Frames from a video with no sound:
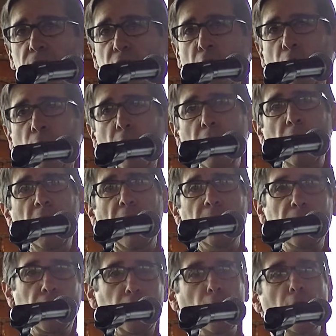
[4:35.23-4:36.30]
So I
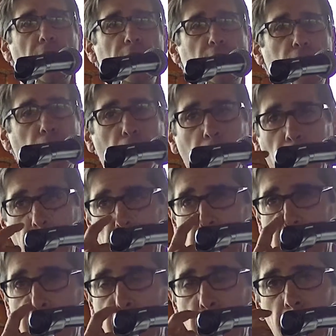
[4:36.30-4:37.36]
would encourage you
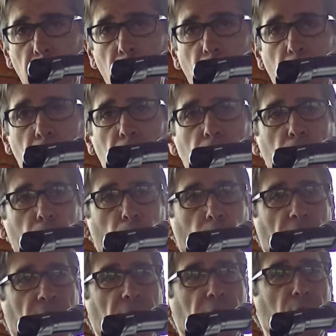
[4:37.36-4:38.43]
in
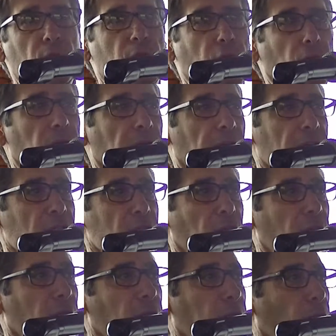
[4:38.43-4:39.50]
whatever you do to
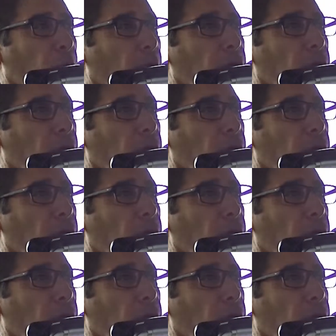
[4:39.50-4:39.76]
consider the Port